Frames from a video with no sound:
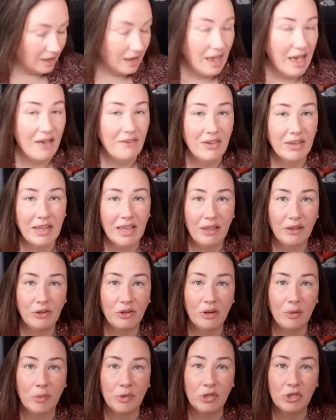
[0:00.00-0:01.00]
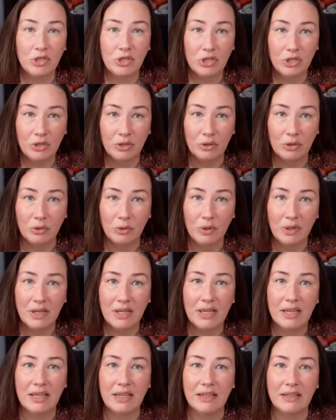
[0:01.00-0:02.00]
Advent calendar number 2
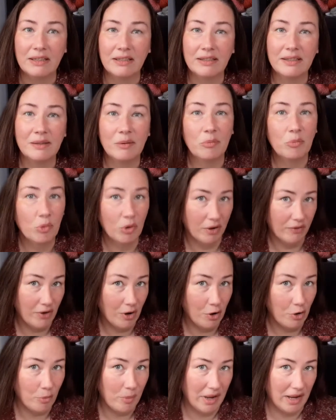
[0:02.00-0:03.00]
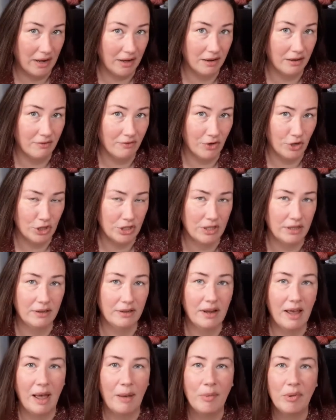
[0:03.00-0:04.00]
is more of a homemade version.
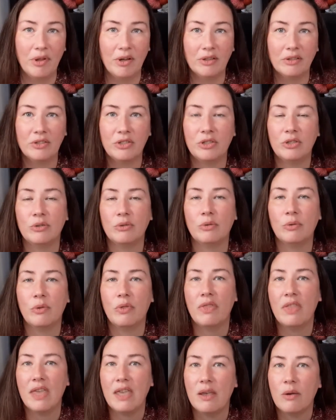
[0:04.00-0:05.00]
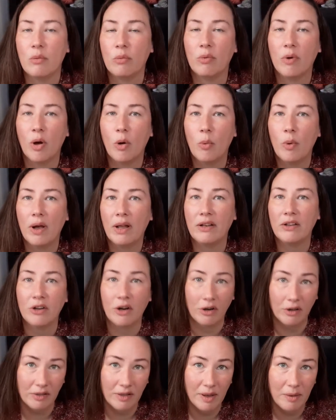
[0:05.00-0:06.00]
I belong to the Row 1
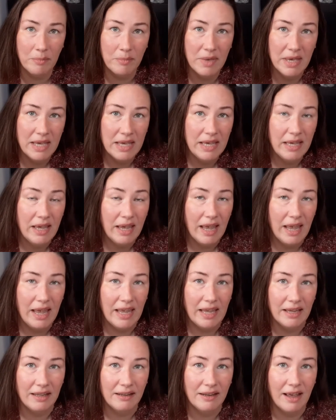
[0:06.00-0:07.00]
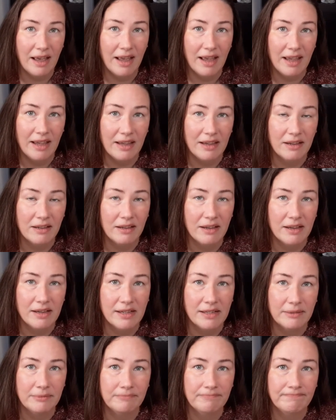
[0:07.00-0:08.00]
Yarn Club, and I
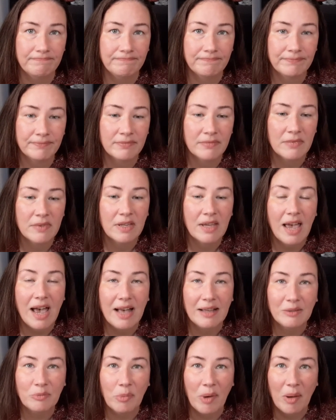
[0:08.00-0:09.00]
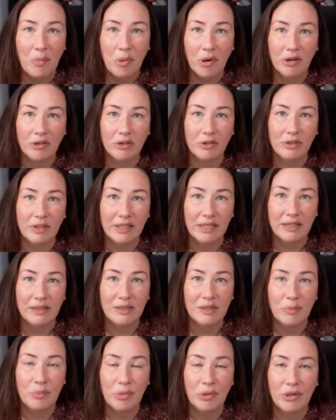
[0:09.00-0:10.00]
asked my partner Leah
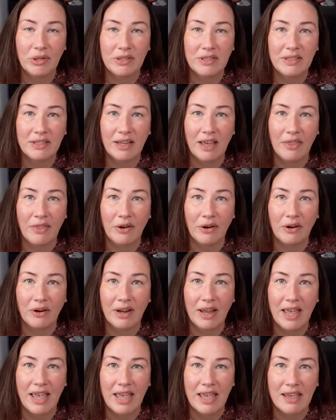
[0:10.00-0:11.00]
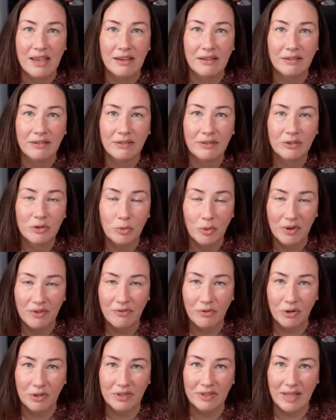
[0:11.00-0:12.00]
to put together a
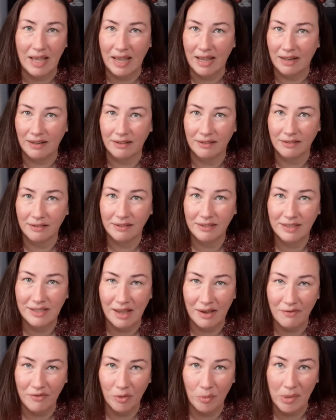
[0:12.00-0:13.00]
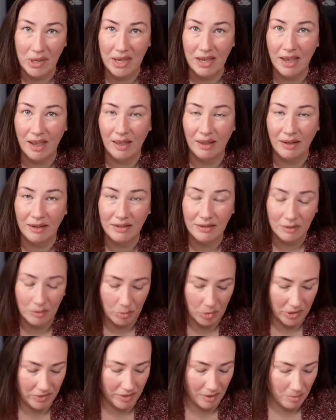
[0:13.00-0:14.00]
24 skein set for me and
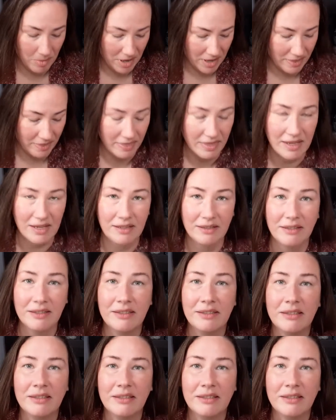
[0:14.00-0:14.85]
put them in these